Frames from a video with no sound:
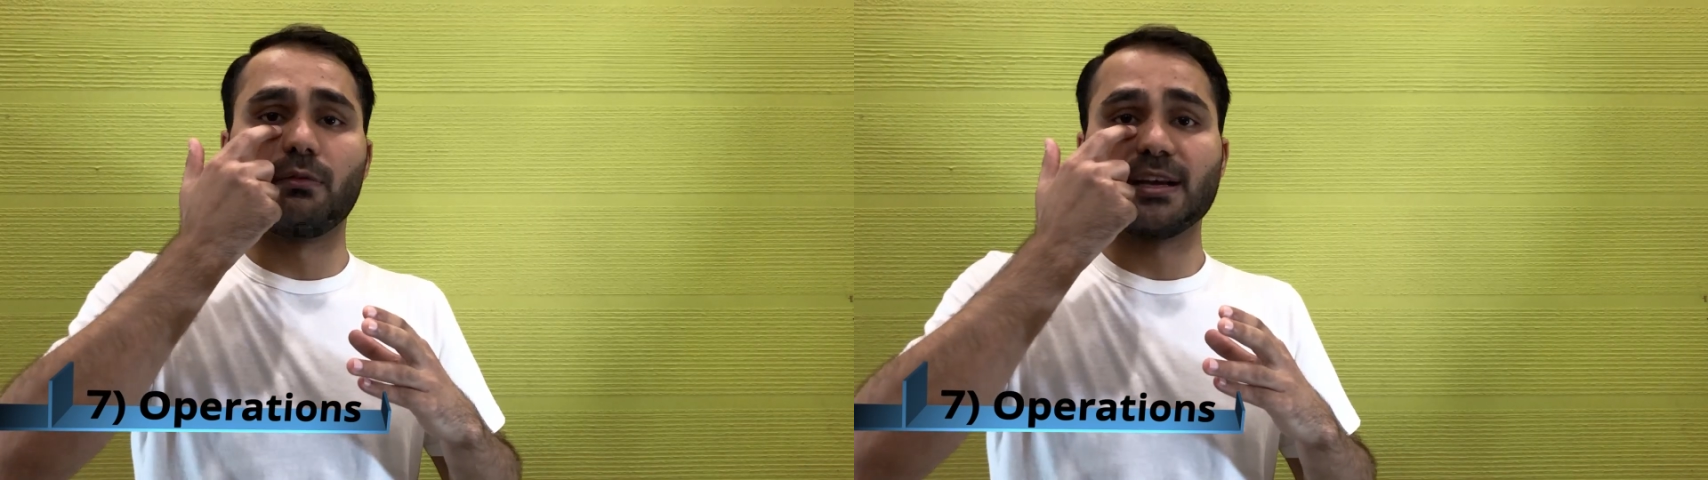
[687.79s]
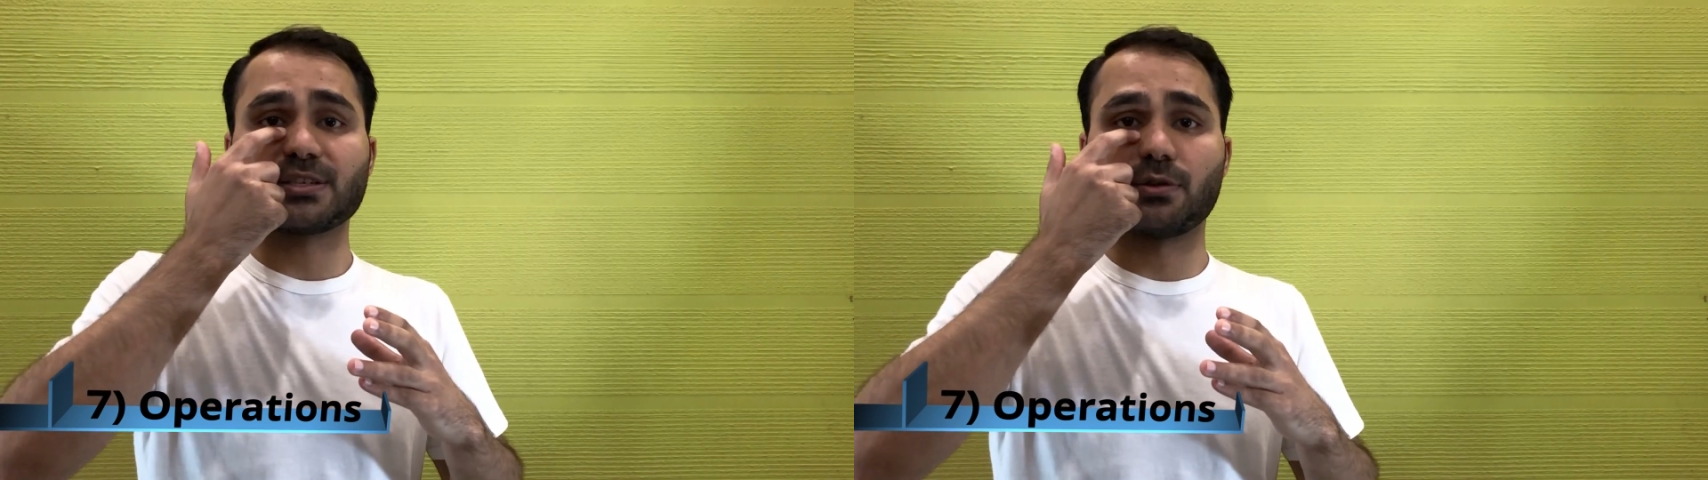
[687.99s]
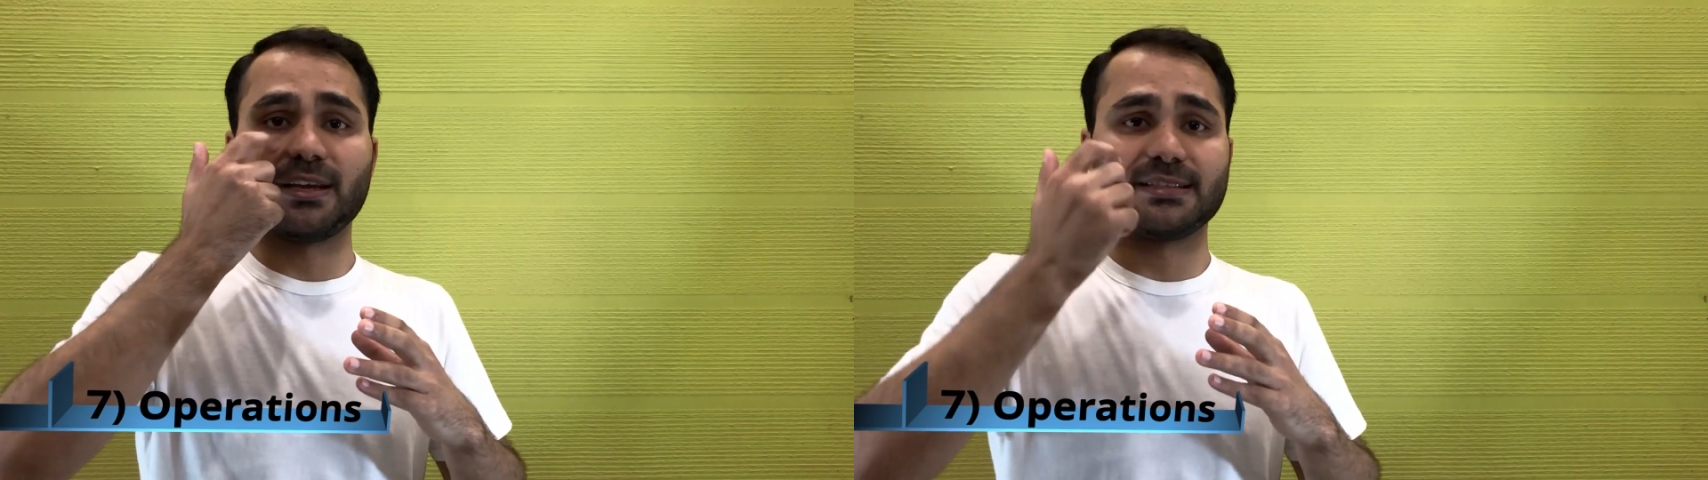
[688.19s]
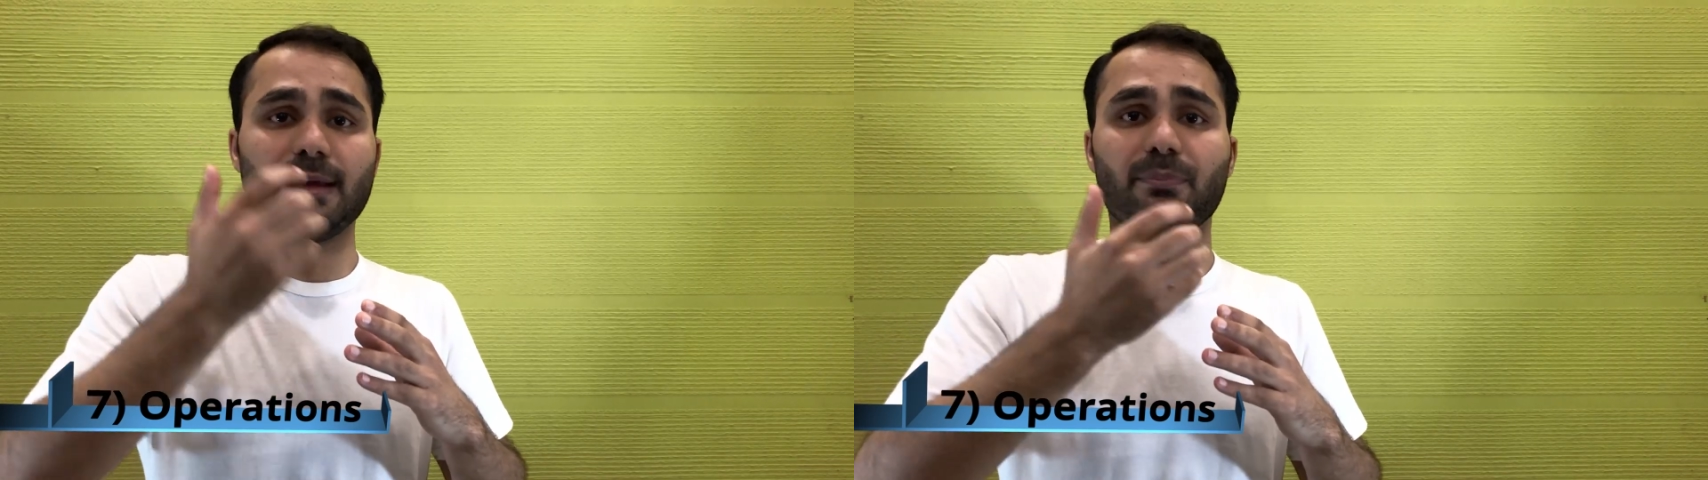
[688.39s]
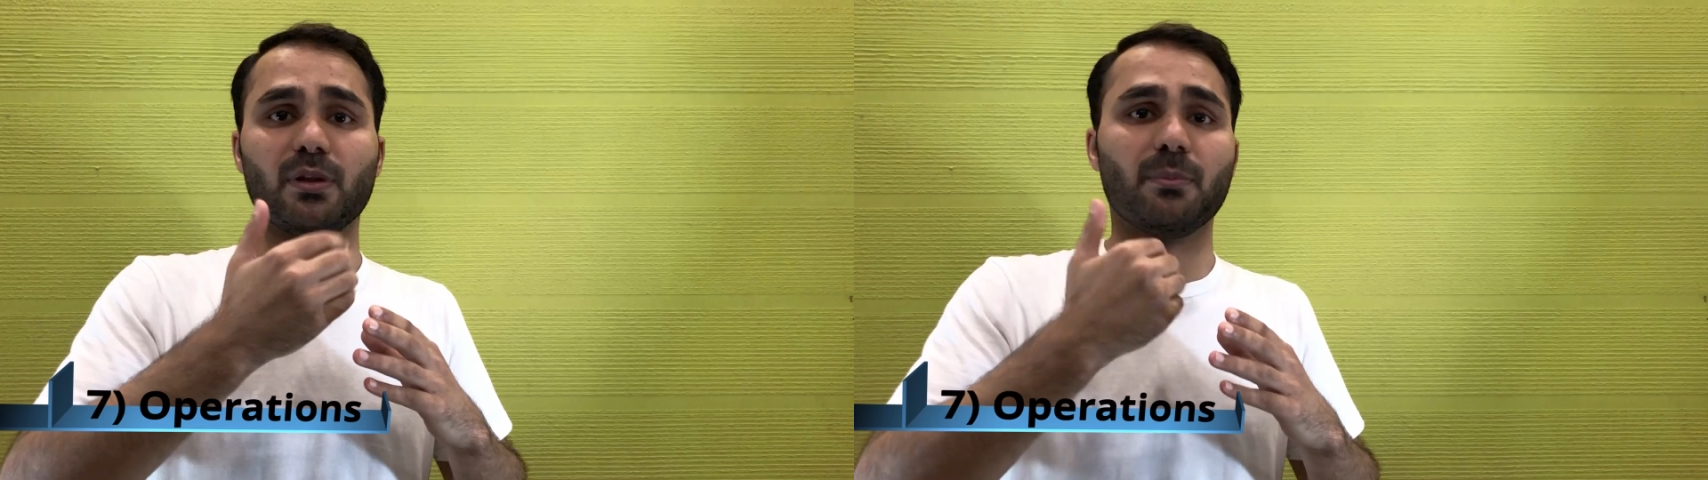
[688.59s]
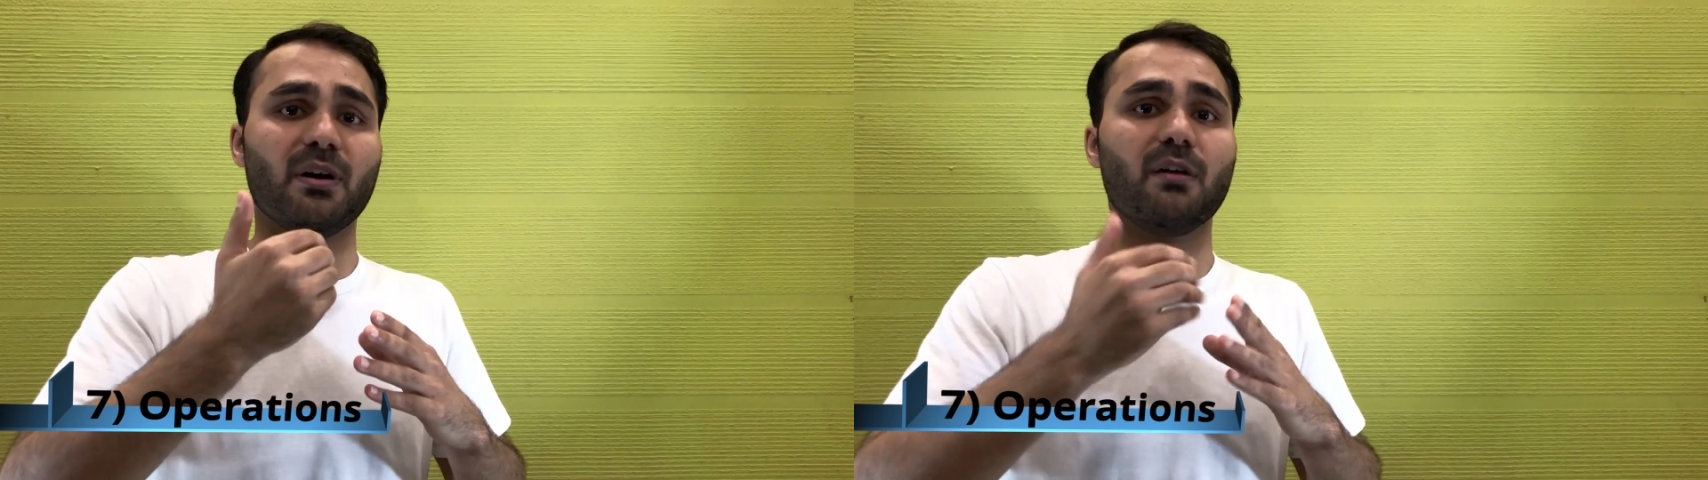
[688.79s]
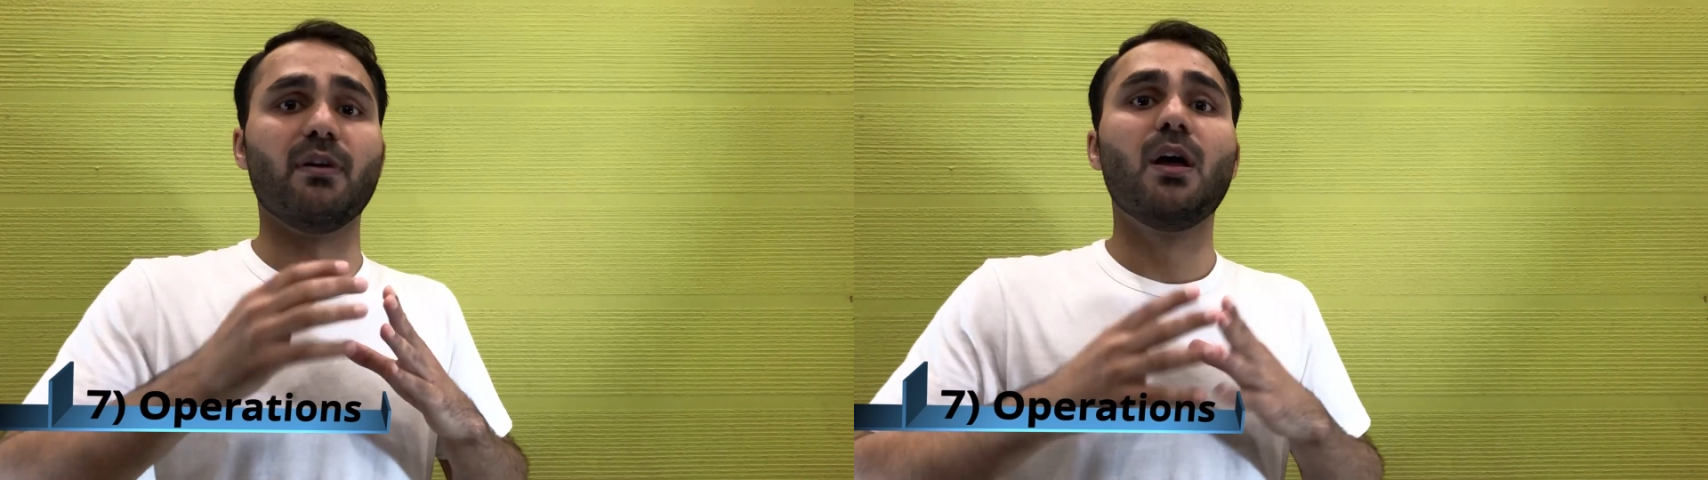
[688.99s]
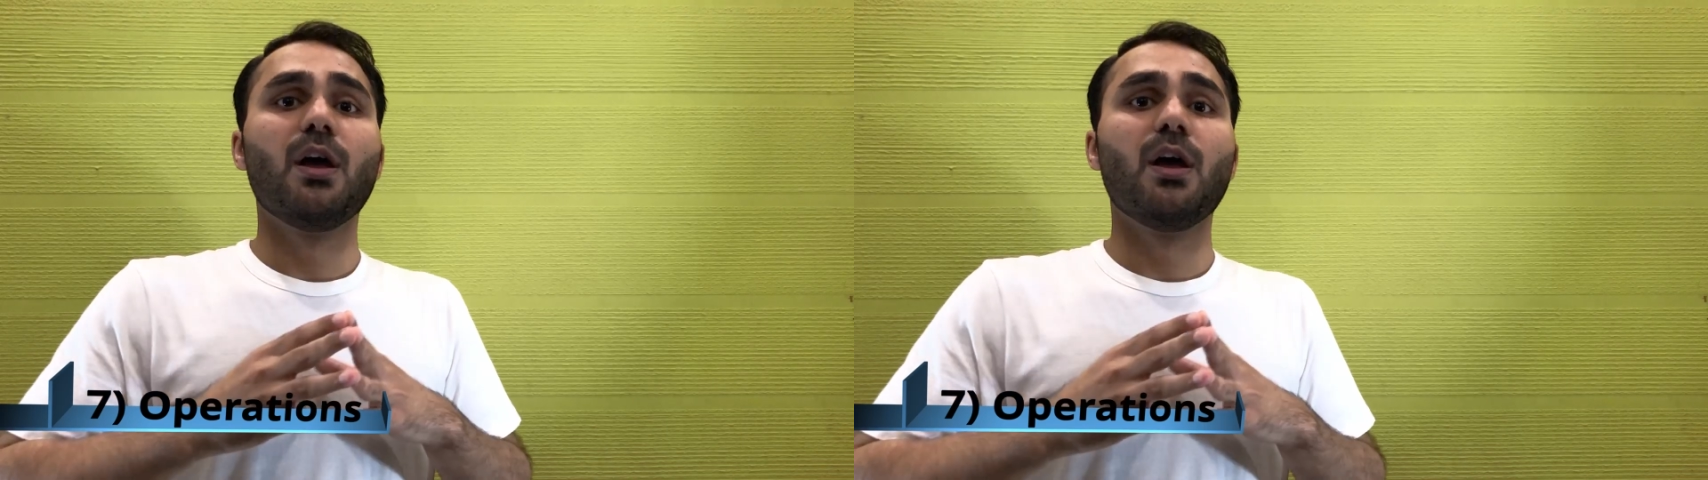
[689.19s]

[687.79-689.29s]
restaurant example above,